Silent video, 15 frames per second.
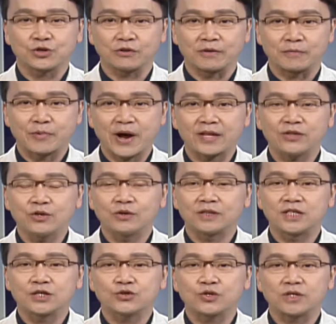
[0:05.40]
to a brand new
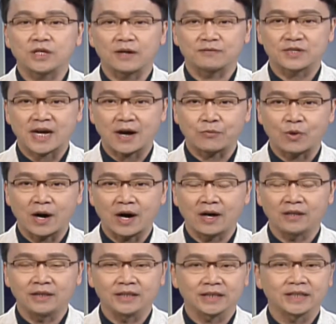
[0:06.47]
edition of Taiwan
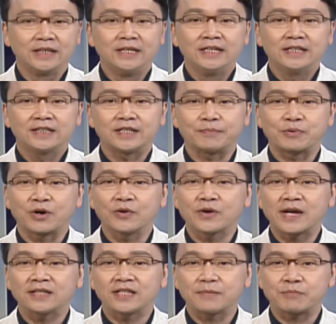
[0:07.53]
Outlook, the
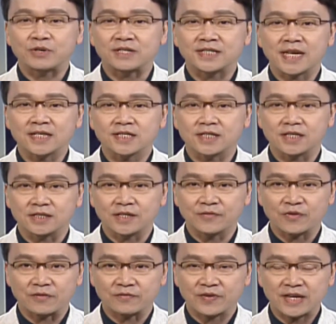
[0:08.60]
program that presents the
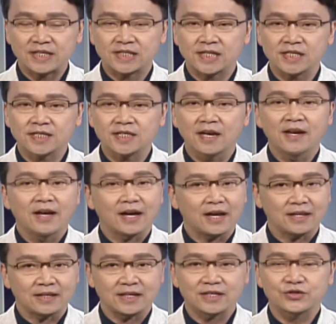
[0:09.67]
different faces
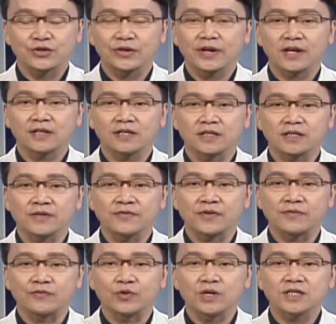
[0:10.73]
and lets you hear the
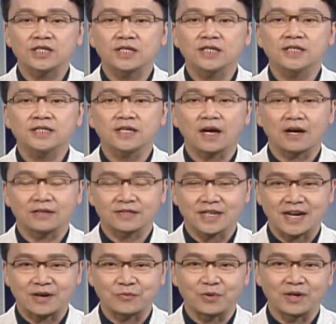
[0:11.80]
different voices on
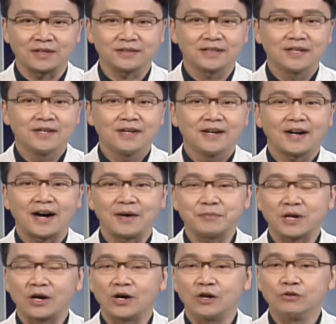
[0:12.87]
Taiwan. I'm
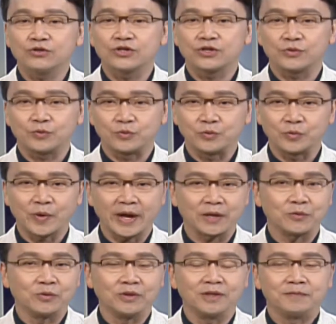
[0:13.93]
your host, Wu
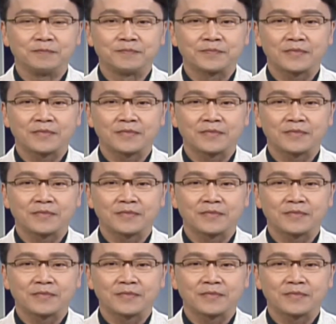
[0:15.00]
Guo.